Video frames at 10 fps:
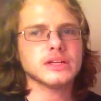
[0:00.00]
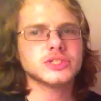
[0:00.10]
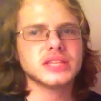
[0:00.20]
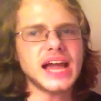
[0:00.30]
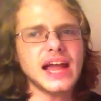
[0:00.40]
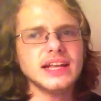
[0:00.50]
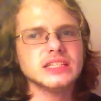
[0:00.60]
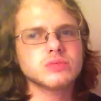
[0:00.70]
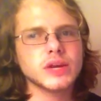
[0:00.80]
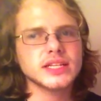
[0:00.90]
So that
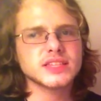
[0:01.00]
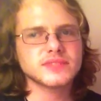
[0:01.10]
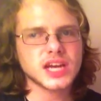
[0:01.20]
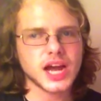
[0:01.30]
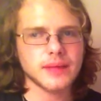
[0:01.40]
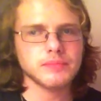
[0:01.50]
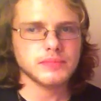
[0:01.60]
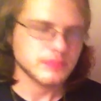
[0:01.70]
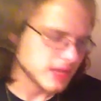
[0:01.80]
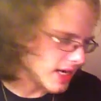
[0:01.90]
is Wings of Time.
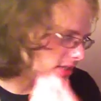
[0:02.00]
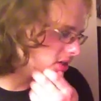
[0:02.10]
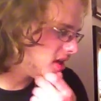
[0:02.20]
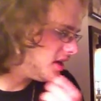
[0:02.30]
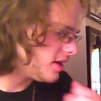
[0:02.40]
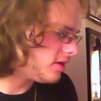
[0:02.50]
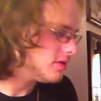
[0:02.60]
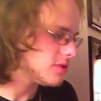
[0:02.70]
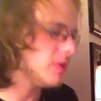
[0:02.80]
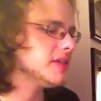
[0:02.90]
And as you can hear,
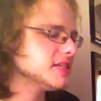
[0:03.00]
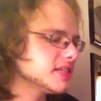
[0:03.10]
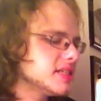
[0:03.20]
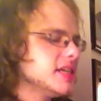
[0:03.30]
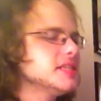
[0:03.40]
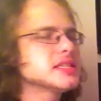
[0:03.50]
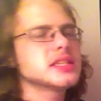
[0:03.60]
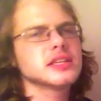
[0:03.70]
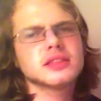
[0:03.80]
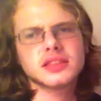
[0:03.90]
swing
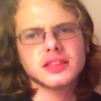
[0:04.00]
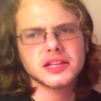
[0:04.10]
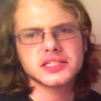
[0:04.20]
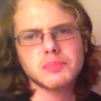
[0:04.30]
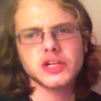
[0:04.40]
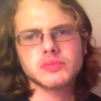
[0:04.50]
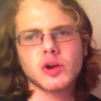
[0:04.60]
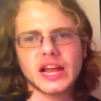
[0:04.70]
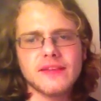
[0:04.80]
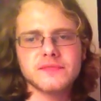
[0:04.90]
16ths, it's much
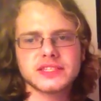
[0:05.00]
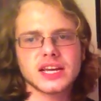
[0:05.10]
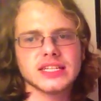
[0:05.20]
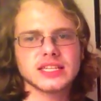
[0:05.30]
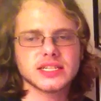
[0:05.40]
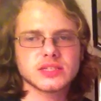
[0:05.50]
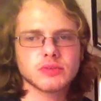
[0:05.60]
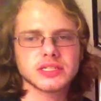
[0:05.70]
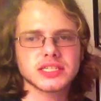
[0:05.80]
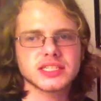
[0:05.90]
more emphasized that it's
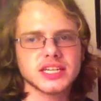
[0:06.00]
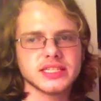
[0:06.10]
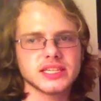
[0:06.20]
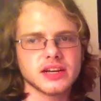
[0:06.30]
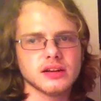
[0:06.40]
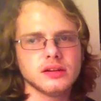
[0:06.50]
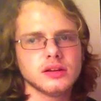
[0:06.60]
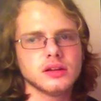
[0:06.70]
swing 16ths here.